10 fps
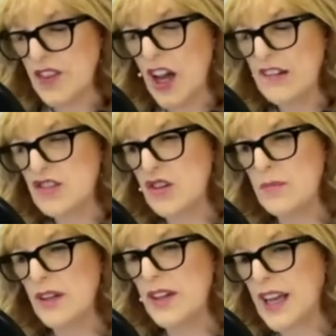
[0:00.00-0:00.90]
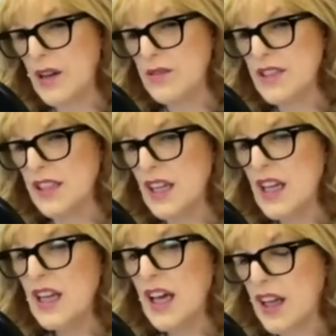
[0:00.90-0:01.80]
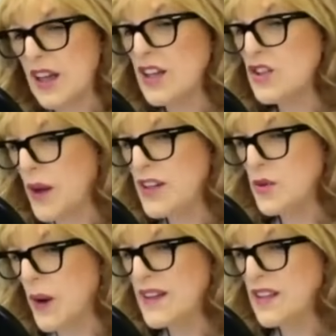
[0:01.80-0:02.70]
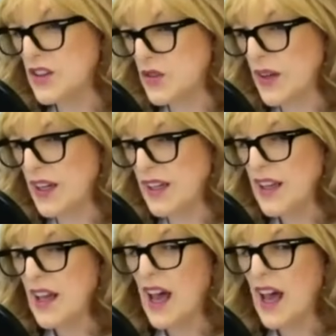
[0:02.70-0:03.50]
the Irish Green Building Council in 2023,